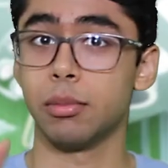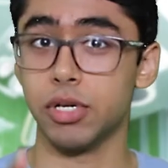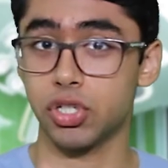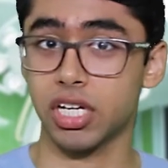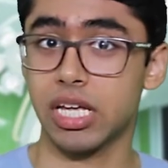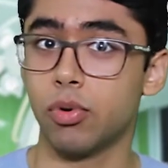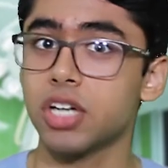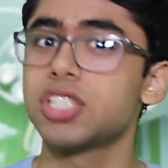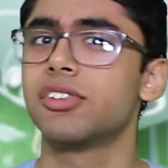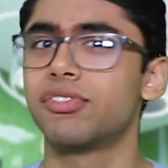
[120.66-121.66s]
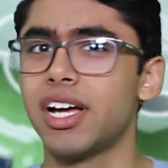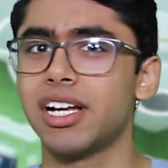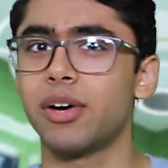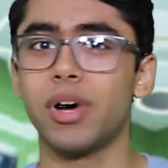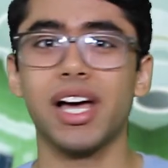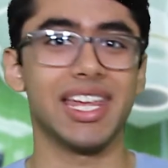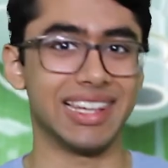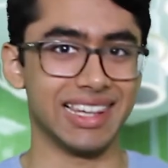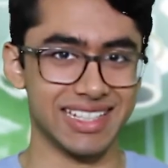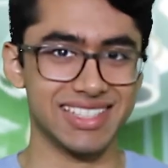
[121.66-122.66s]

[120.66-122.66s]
sure to keep watching to find out why, and let's get